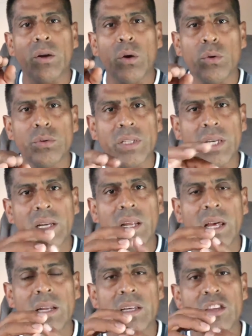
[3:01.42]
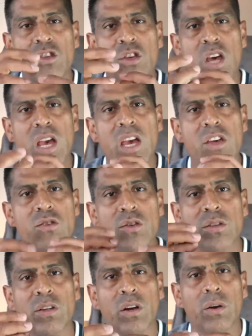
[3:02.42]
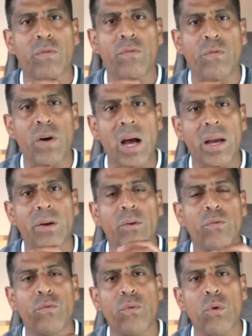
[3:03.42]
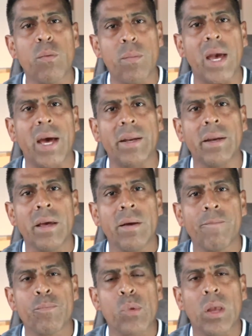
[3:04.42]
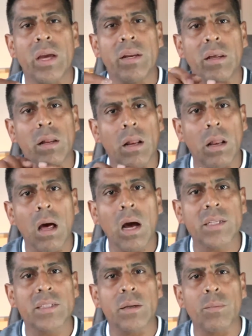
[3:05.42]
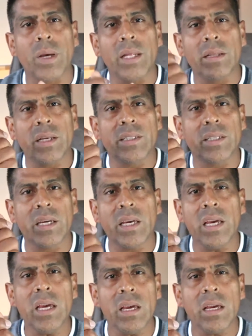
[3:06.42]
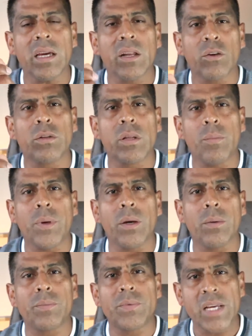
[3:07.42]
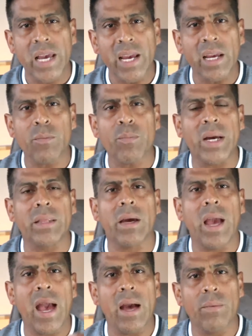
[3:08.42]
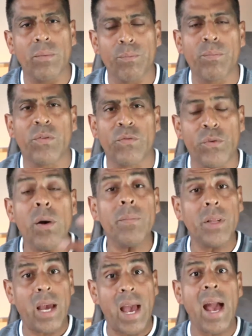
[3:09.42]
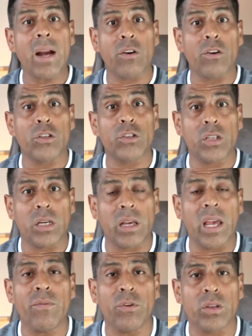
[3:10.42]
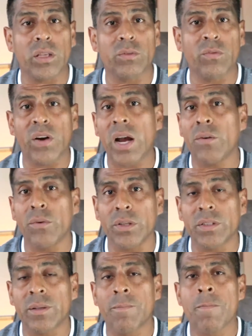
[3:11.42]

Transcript: goes in and it changes the file format and it locks them. And this key can only be obtained from the hackers that gave you this virus.